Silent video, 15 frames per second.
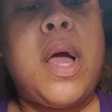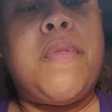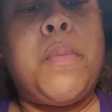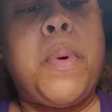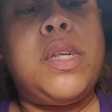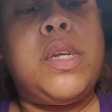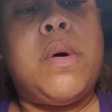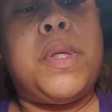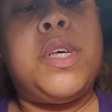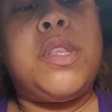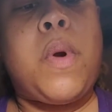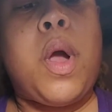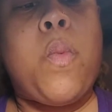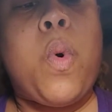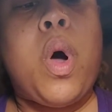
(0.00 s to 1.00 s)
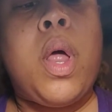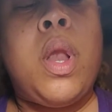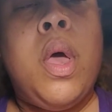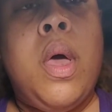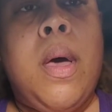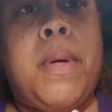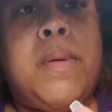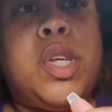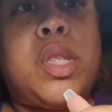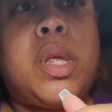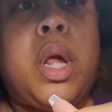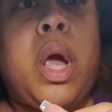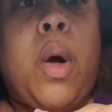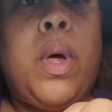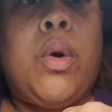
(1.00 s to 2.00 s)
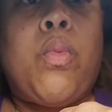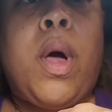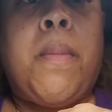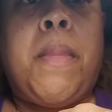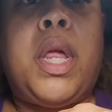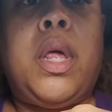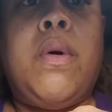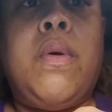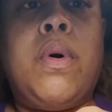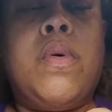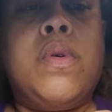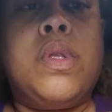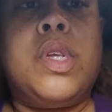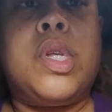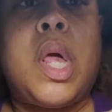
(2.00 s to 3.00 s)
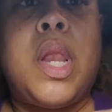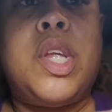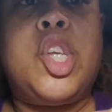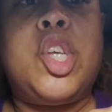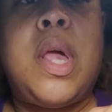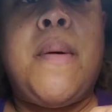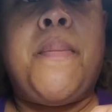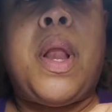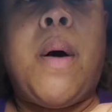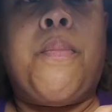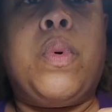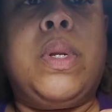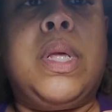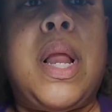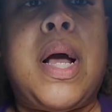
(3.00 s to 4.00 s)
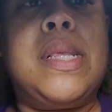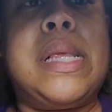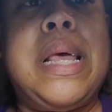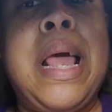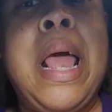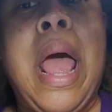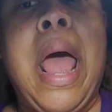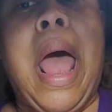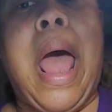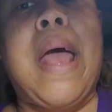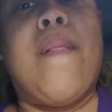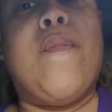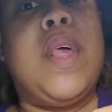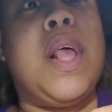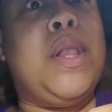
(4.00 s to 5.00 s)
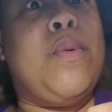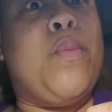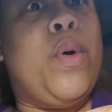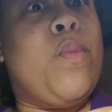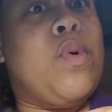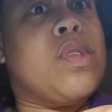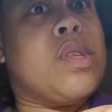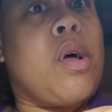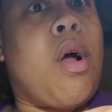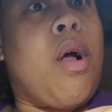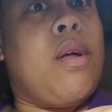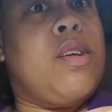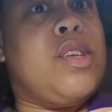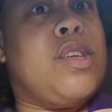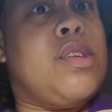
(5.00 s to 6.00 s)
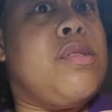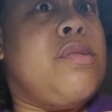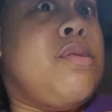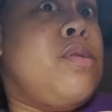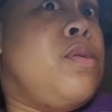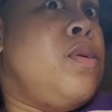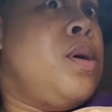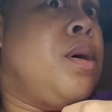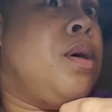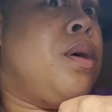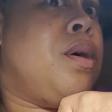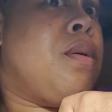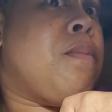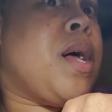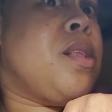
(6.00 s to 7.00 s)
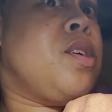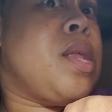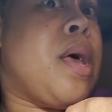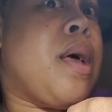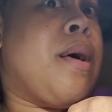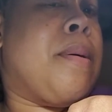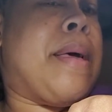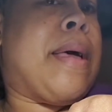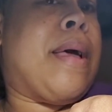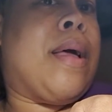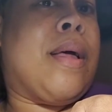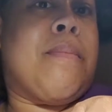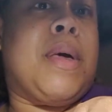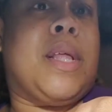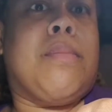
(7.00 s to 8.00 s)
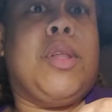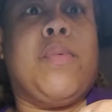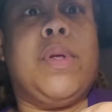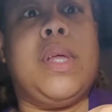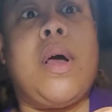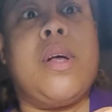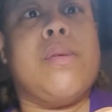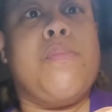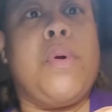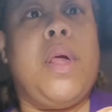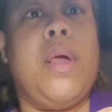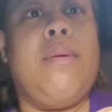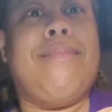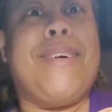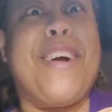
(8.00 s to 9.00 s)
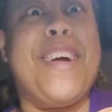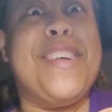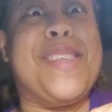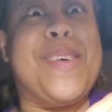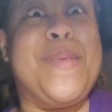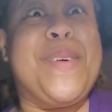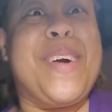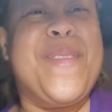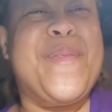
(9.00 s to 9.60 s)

the poly gel placed where I want, but I'm just going to go in around my cuticles and just kind of shape it up really nicely, and then we will start to polish them and make them look really nice and pretty. All right, so here we go.